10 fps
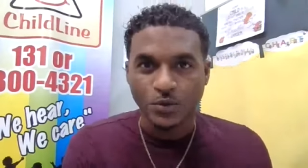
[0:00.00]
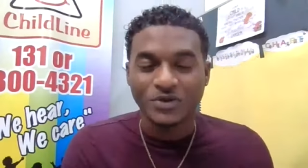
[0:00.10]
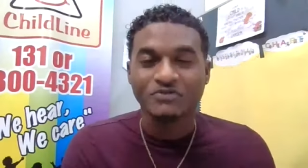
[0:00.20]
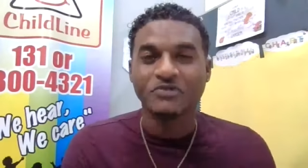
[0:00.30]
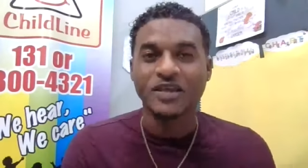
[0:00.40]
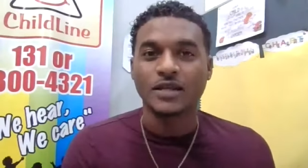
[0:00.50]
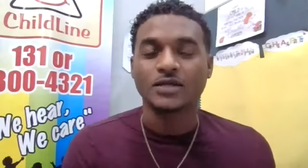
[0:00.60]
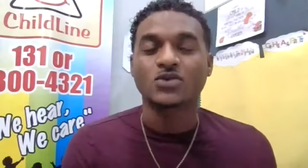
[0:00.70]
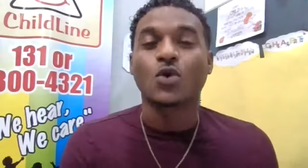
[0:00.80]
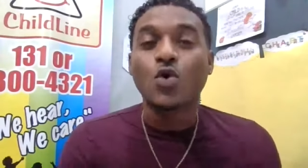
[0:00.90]
with
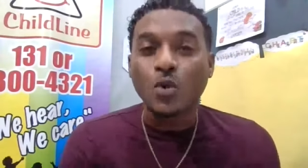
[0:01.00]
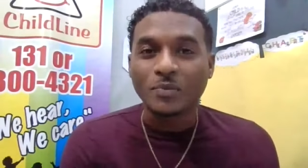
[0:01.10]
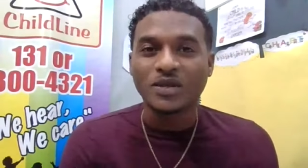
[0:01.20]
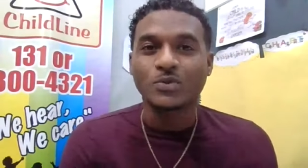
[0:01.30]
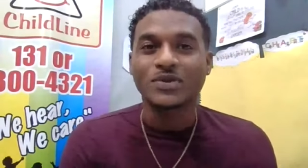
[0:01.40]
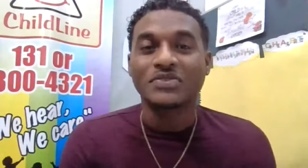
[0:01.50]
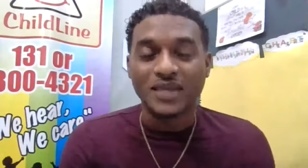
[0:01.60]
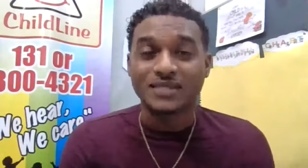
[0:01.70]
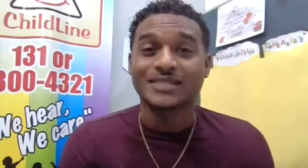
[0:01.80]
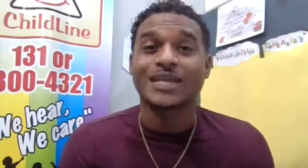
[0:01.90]
failures or coping with
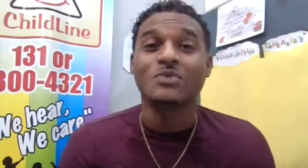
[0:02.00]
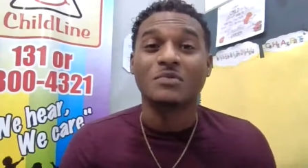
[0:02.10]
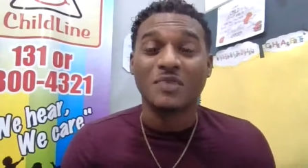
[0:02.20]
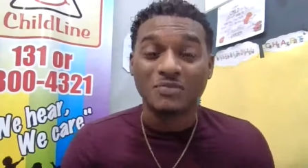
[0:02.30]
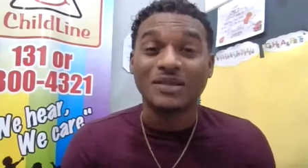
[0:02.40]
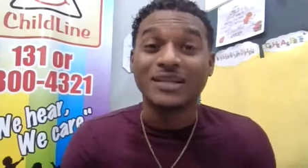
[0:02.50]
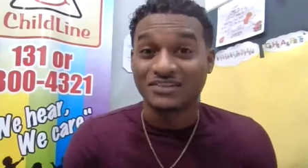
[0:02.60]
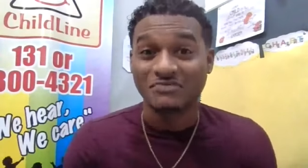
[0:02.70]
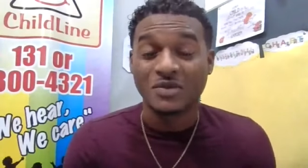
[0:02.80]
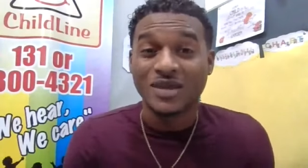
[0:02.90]
things that we may
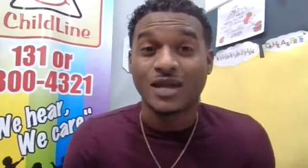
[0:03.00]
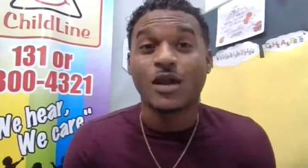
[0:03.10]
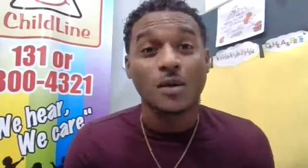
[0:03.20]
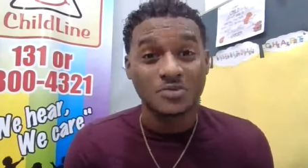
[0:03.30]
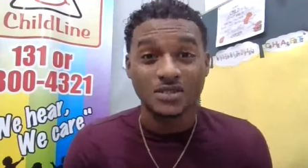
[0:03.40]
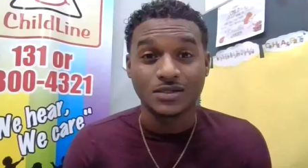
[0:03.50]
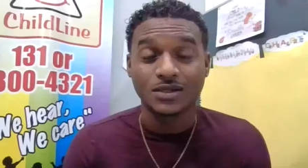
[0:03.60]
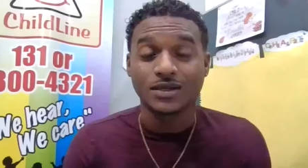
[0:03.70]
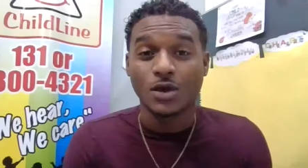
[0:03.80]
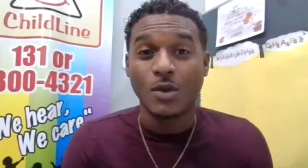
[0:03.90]
believe may be an
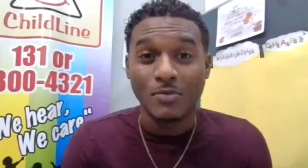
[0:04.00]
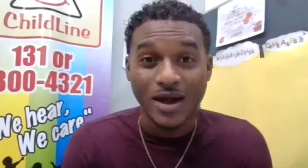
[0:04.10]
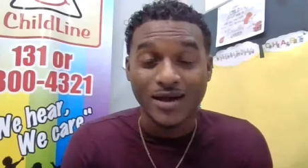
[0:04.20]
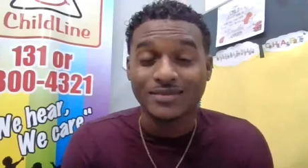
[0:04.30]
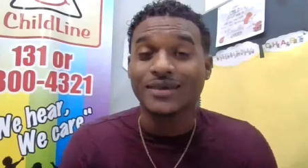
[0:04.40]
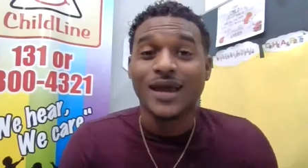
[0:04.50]
obstacle in our path